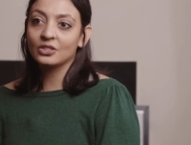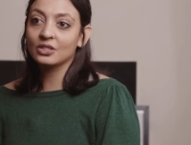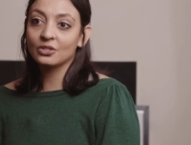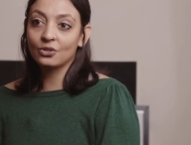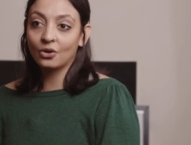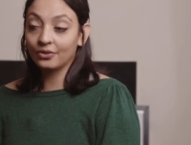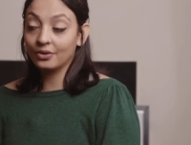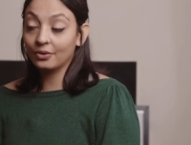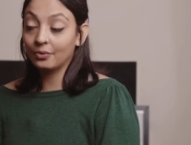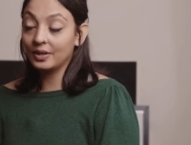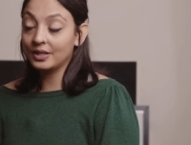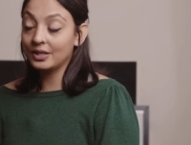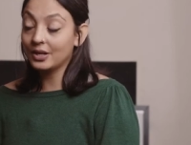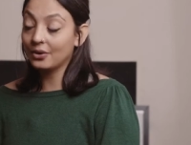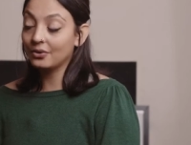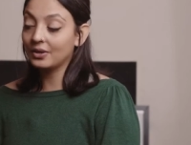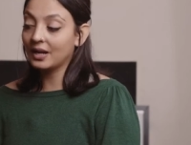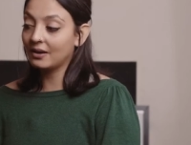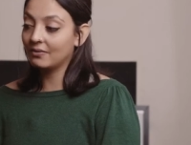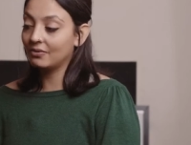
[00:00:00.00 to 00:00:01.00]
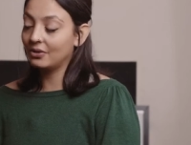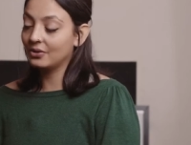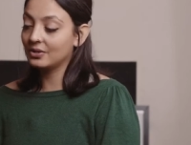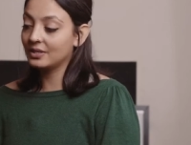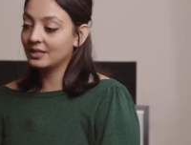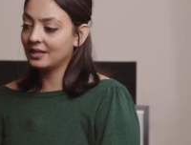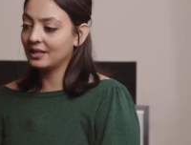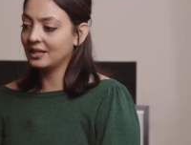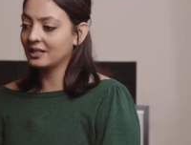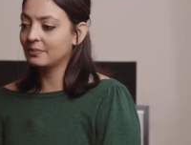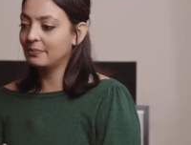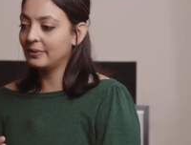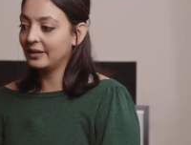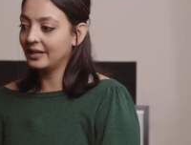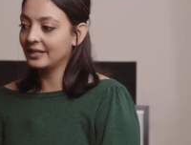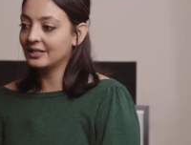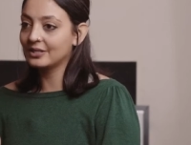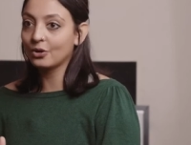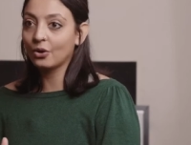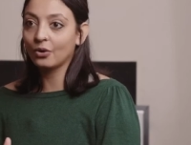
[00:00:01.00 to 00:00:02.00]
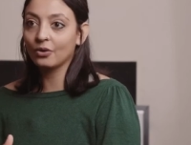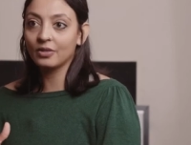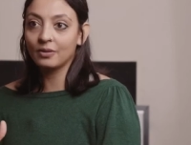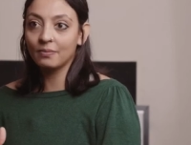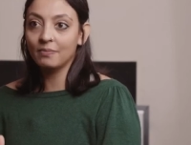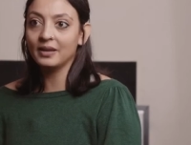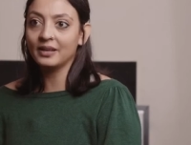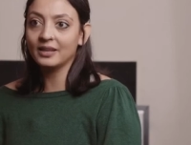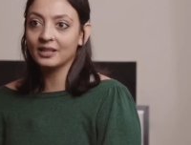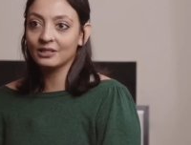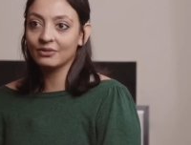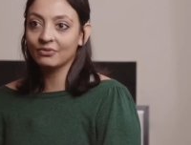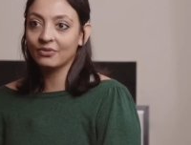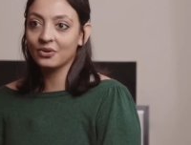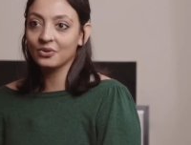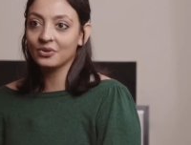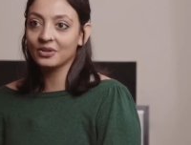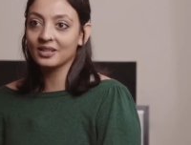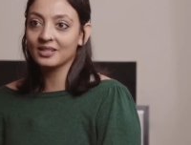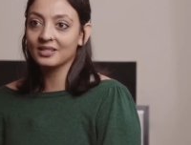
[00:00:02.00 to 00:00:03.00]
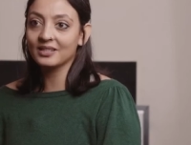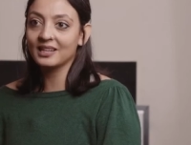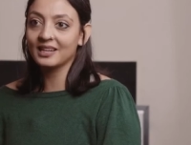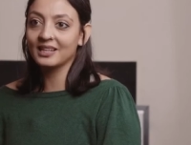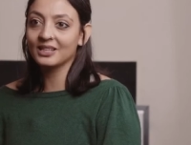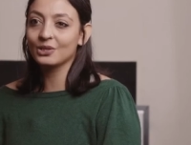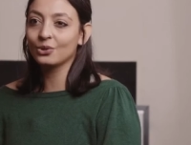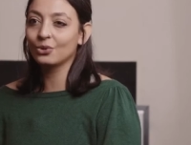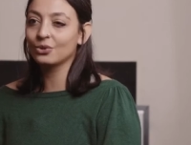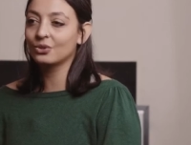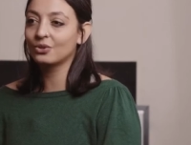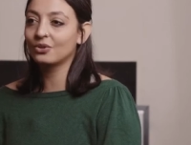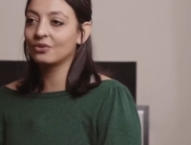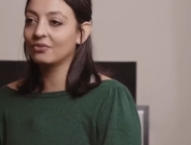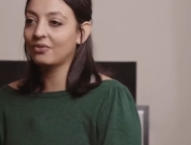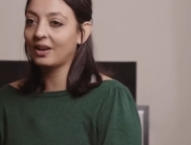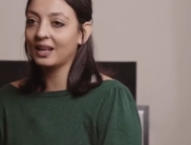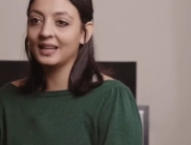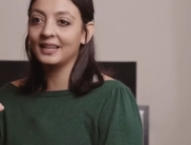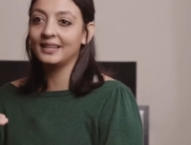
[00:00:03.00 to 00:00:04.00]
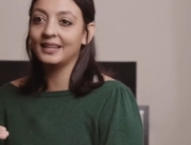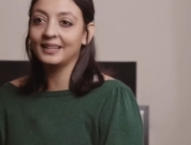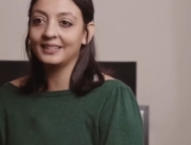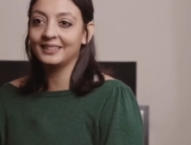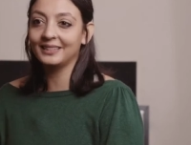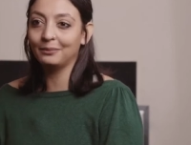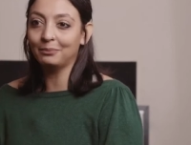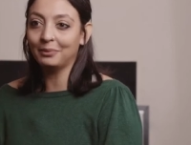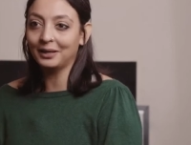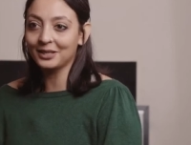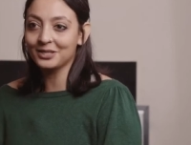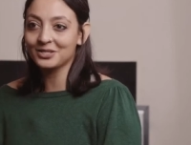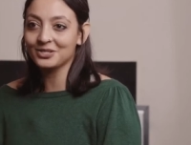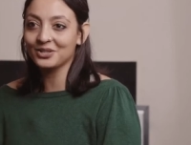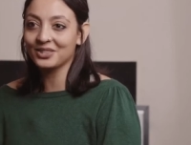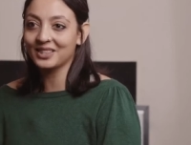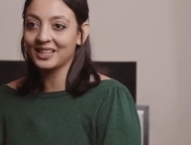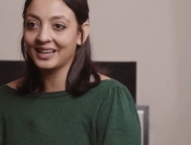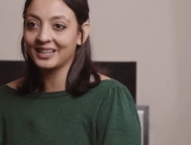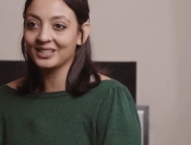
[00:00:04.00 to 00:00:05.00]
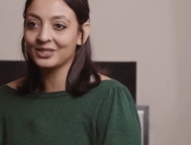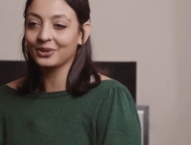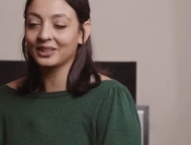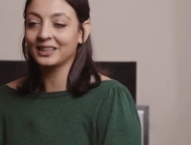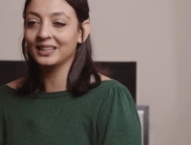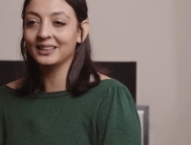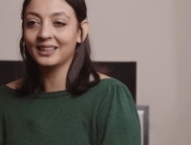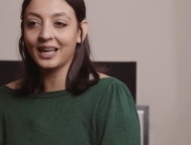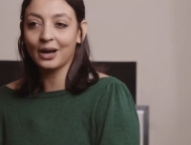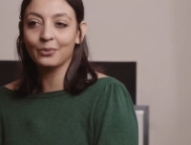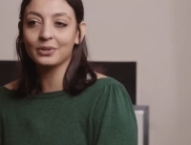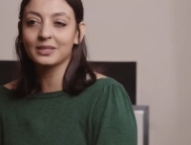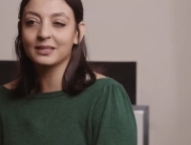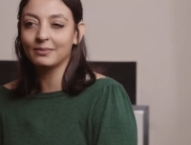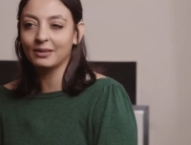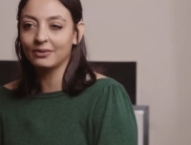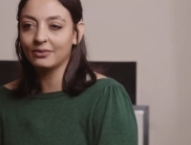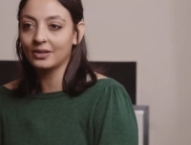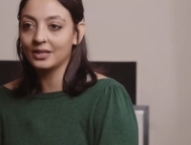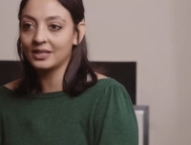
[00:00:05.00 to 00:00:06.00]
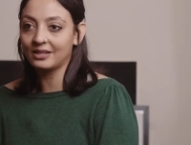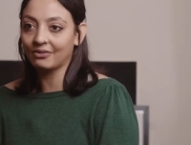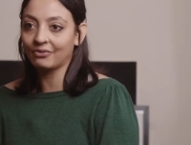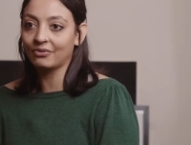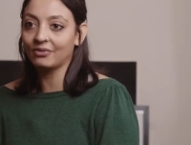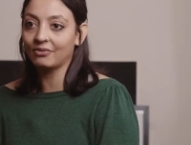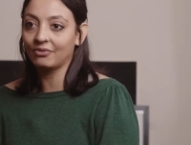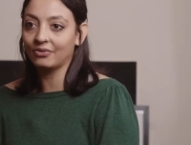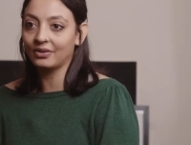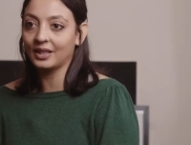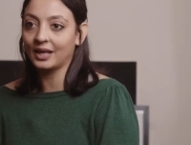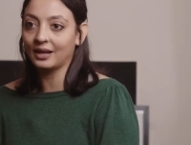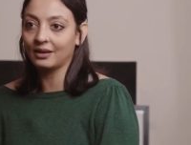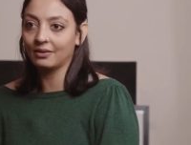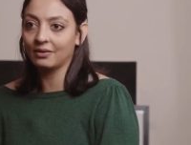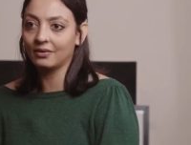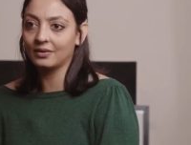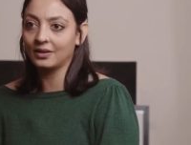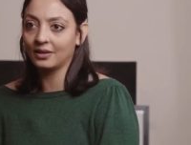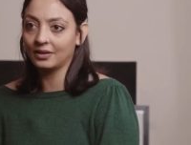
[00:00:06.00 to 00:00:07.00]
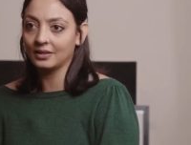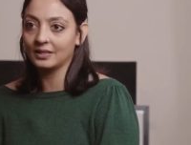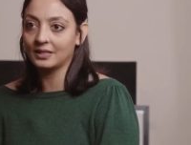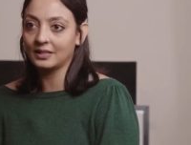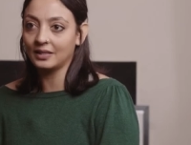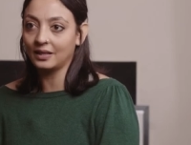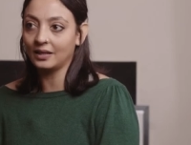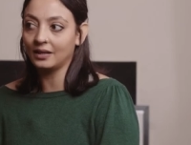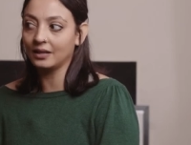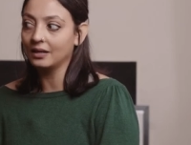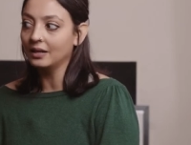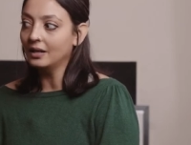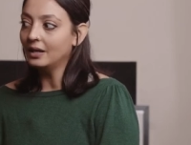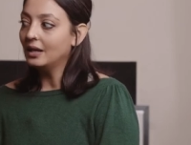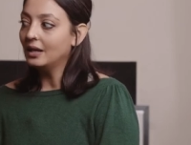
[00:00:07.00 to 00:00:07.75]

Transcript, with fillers: It's not that we don't have those things, but it's not the biggest focus and it's not sort of validated based on that. So I think that was something very different for that dance scene.